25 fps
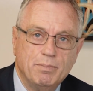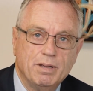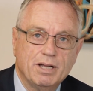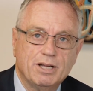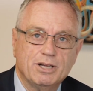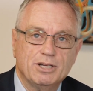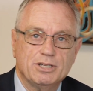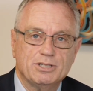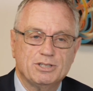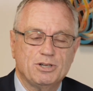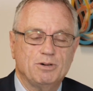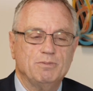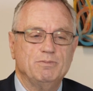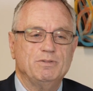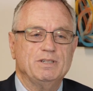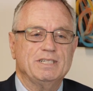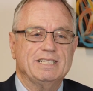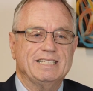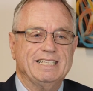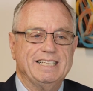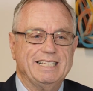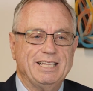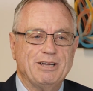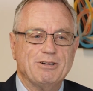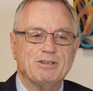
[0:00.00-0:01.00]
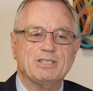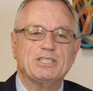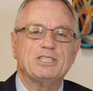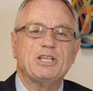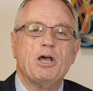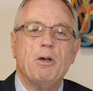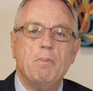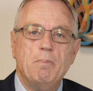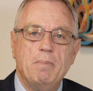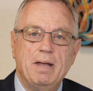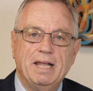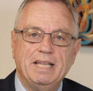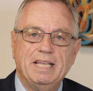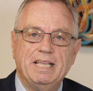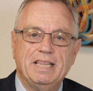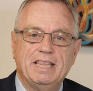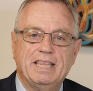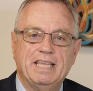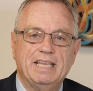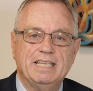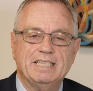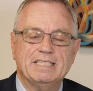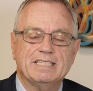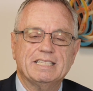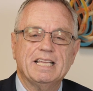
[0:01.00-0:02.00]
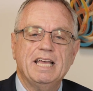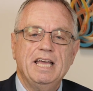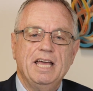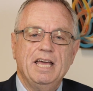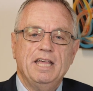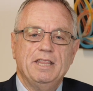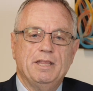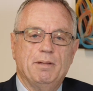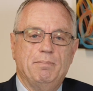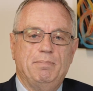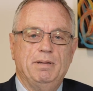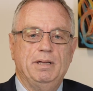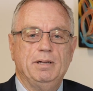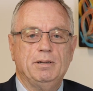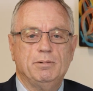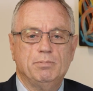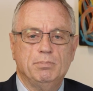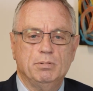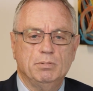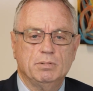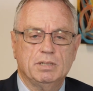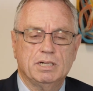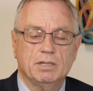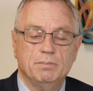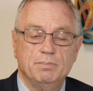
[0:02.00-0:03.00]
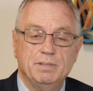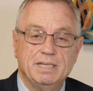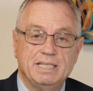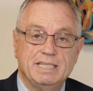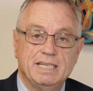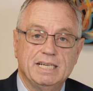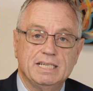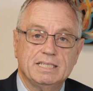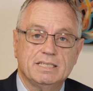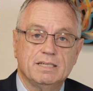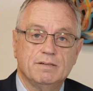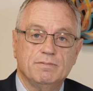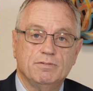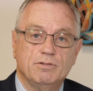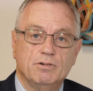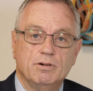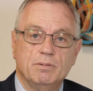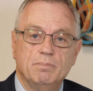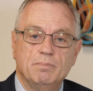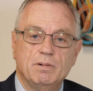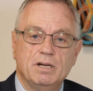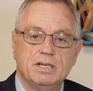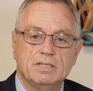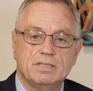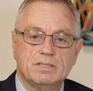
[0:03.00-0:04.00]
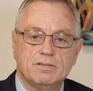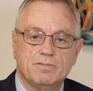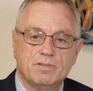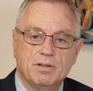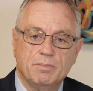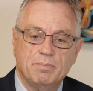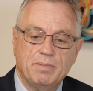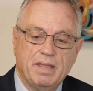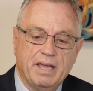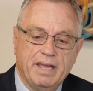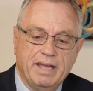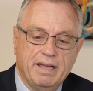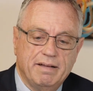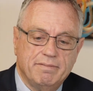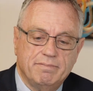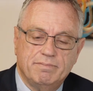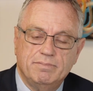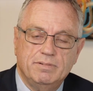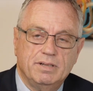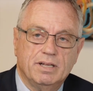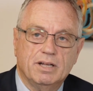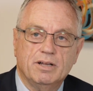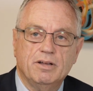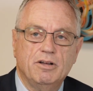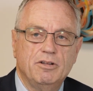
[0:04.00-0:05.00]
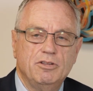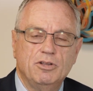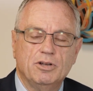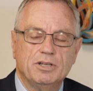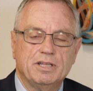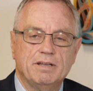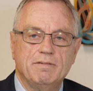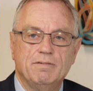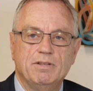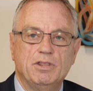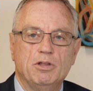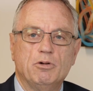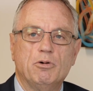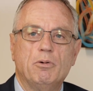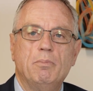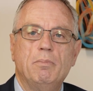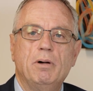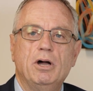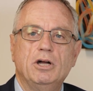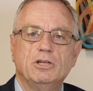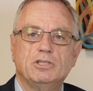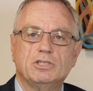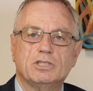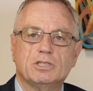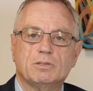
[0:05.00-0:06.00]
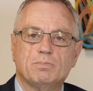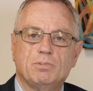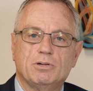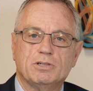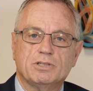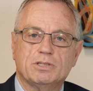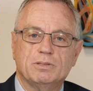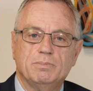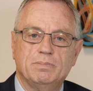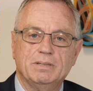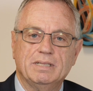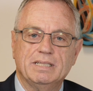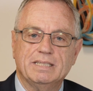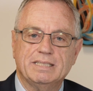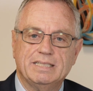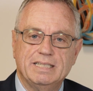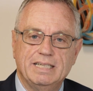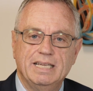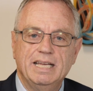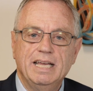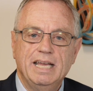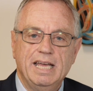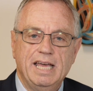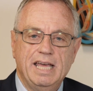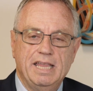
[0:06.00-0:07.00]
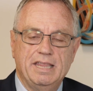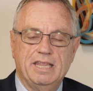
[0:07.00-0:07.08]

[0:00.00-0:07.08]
because obviously there are so many things that people can be tested for, and most of them they have not even the remotest possibility